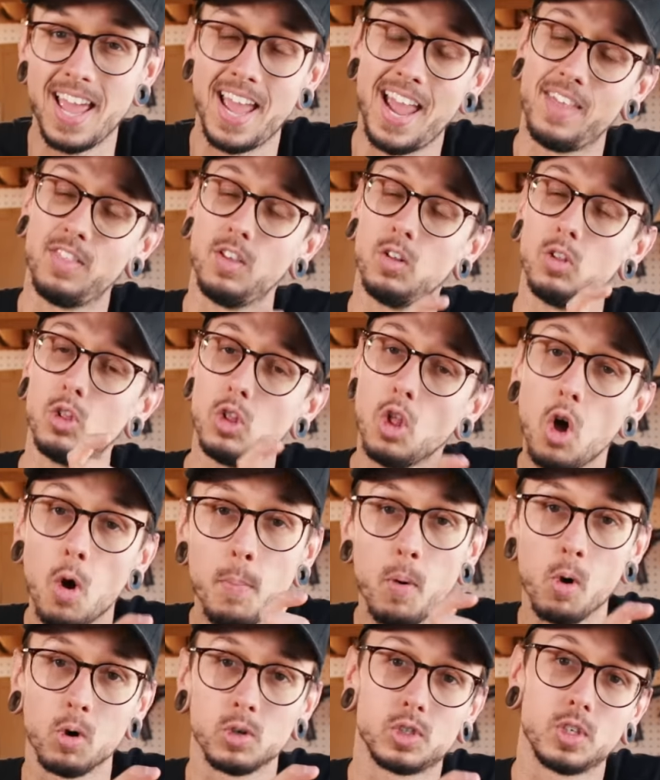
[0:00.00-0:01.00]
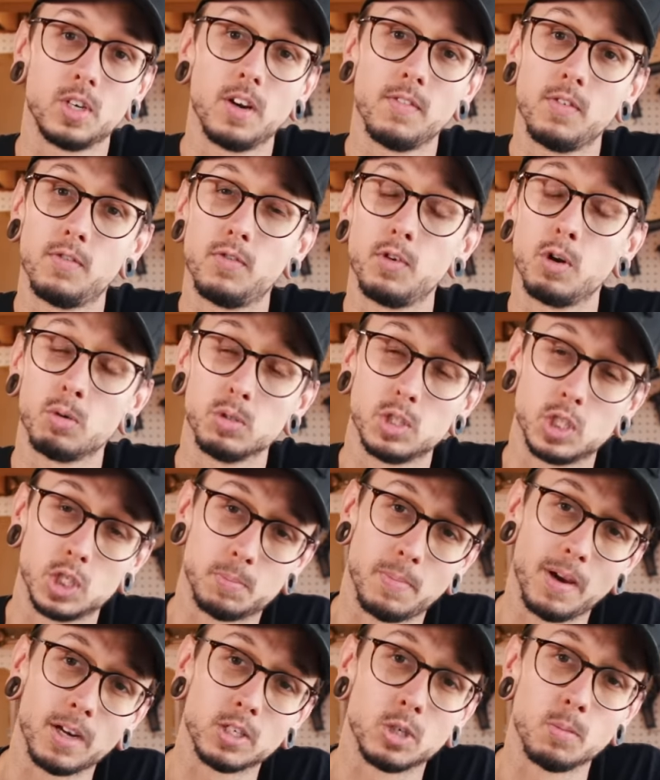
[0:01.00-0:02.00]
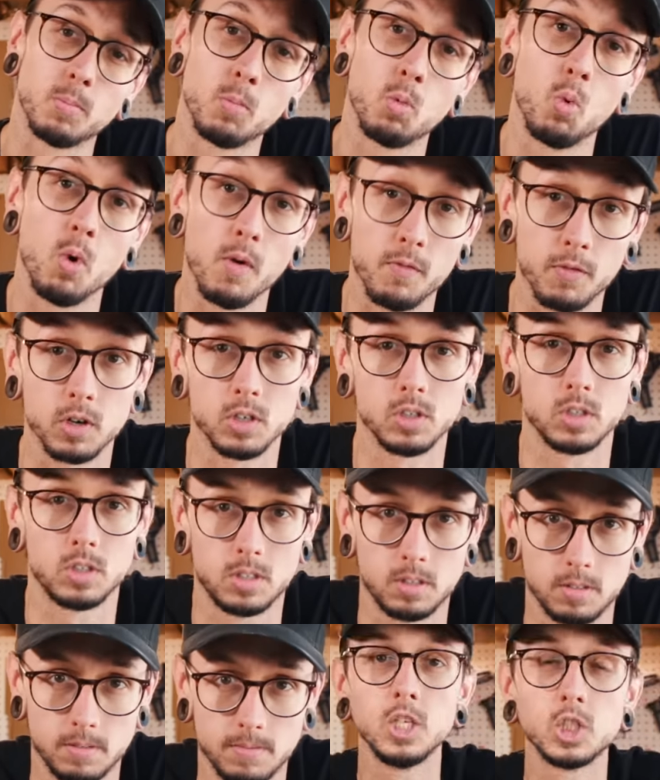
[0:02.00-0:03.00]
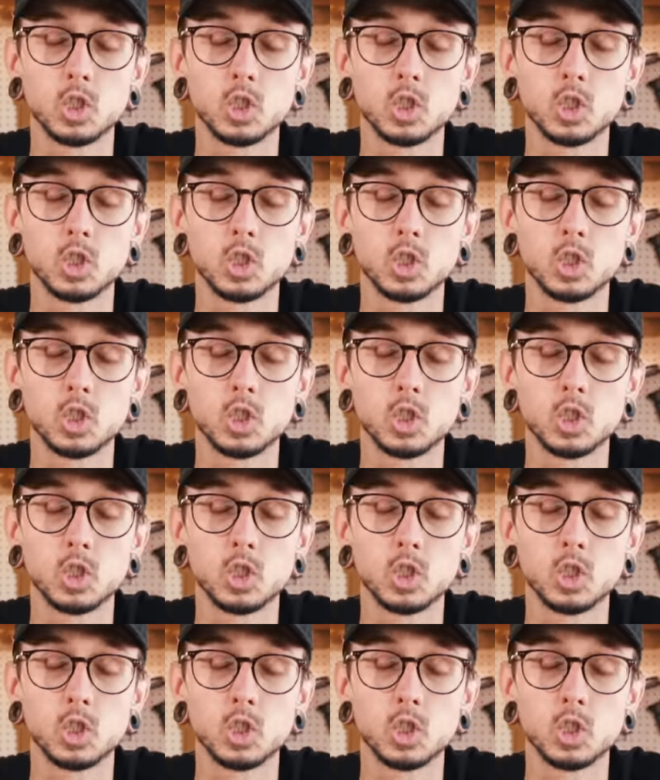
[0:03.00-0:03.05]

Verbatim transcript: and the low portion of the frequency spectrum woofers.